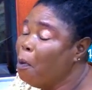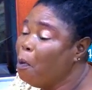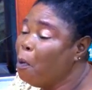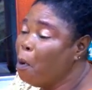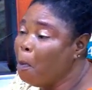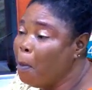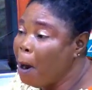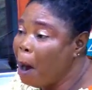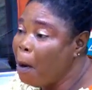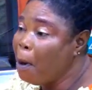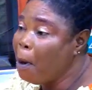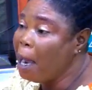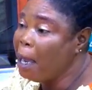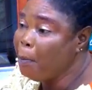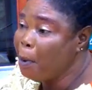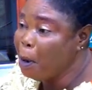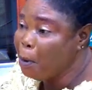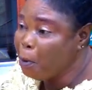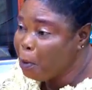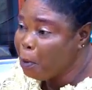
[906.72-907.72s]
Oba, why you
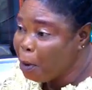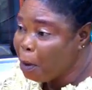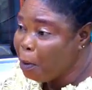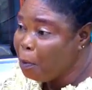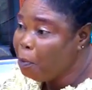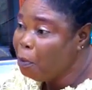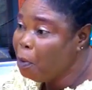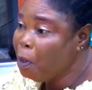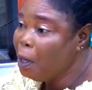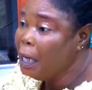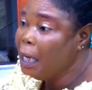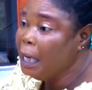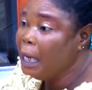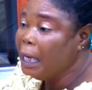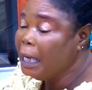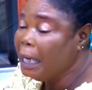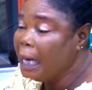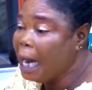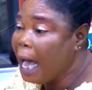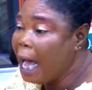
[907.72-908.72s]
baby film?
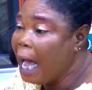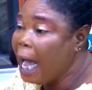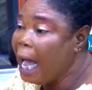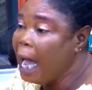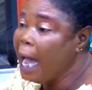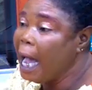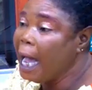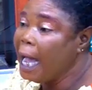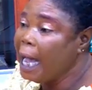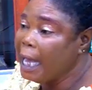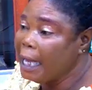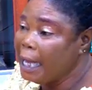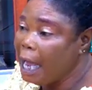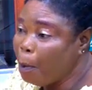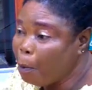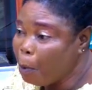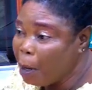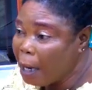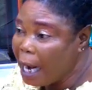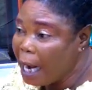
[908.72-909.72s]
Na
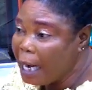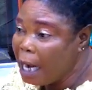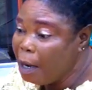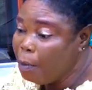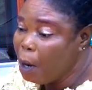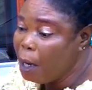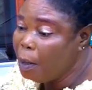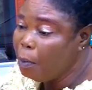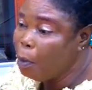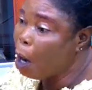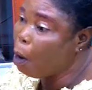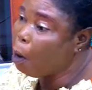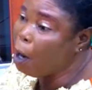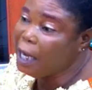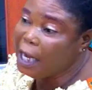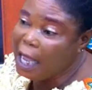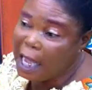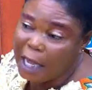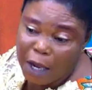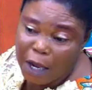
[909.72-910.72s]
yakon and then when I want
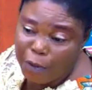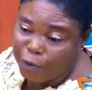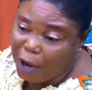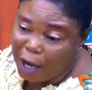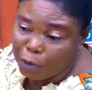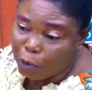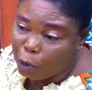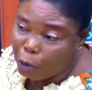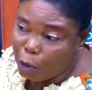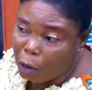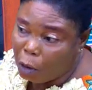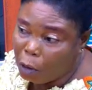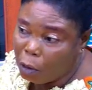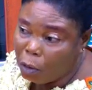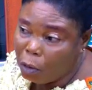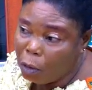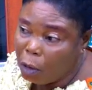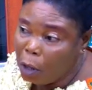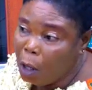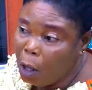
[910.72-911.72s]
the injotro.
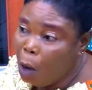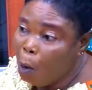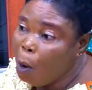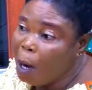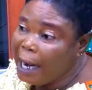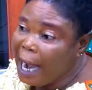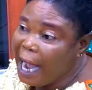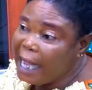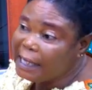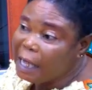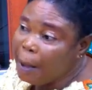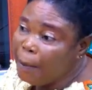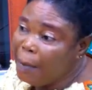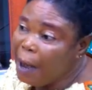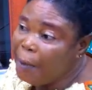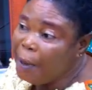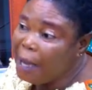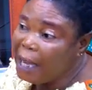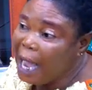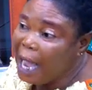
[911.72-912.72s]
What can I say,
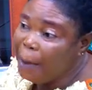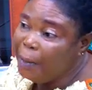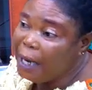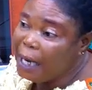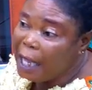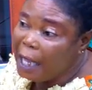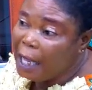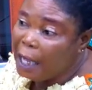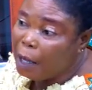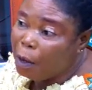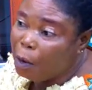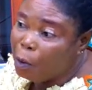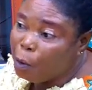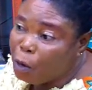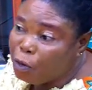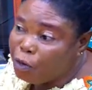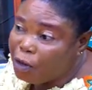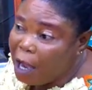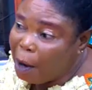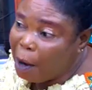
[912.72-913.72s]
maybe Gabby de
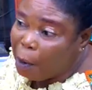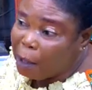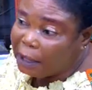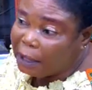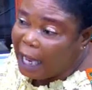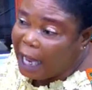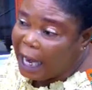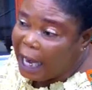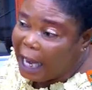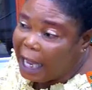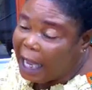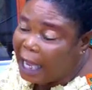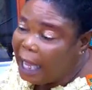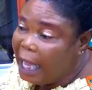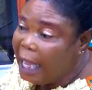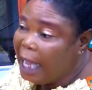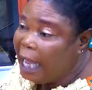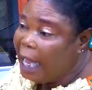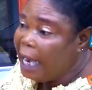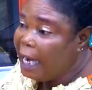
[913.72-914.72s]
Cosiaqua share?
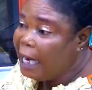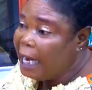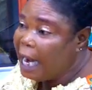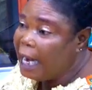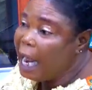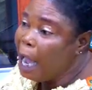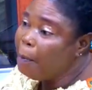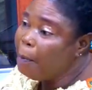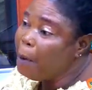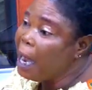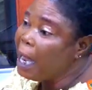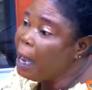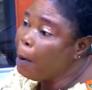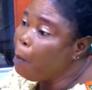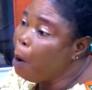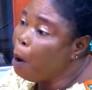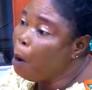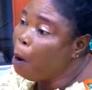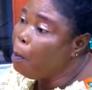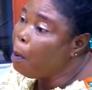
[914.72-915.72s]
Nene mwa ya
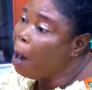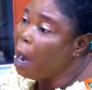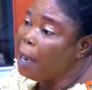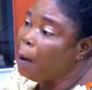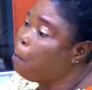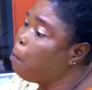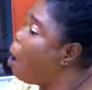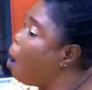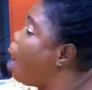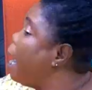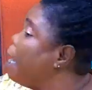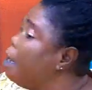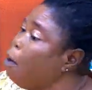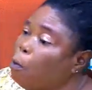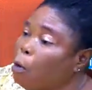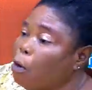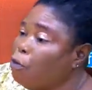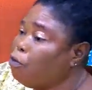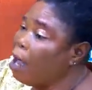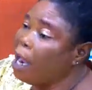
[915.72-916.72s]
bwa bwa ya bwa na
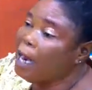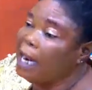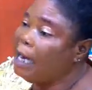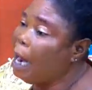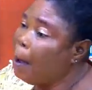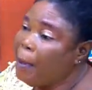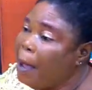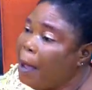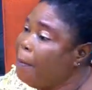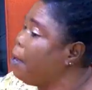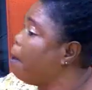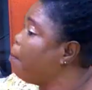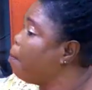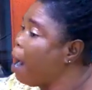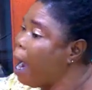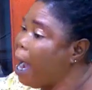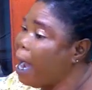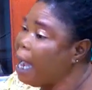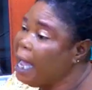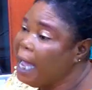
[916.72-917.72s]
kwa suyane da baby ya
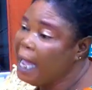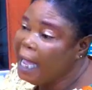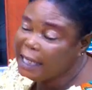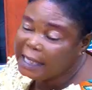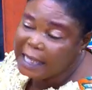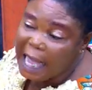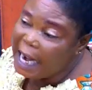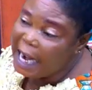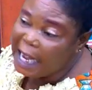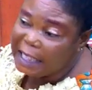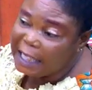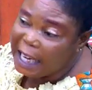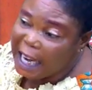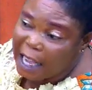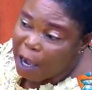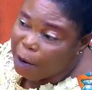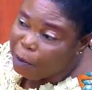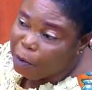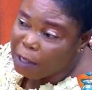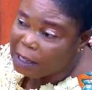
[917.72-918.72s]
bwa sana che
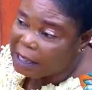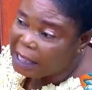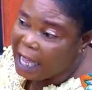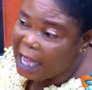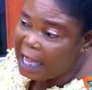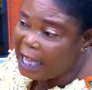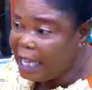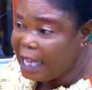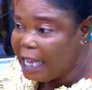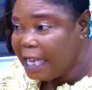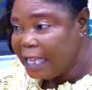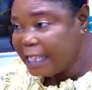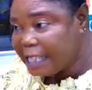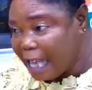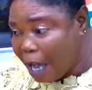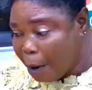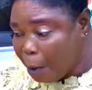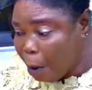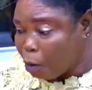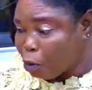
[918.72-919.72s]
ye unu se
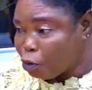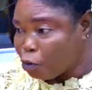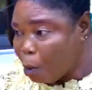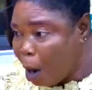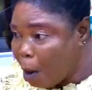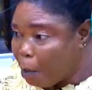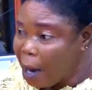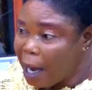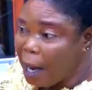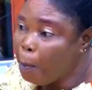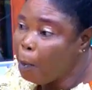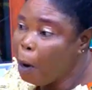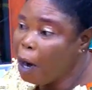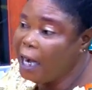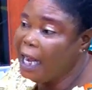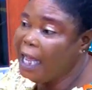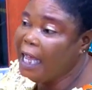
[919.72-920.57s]
se wano suwa kwa ya mwane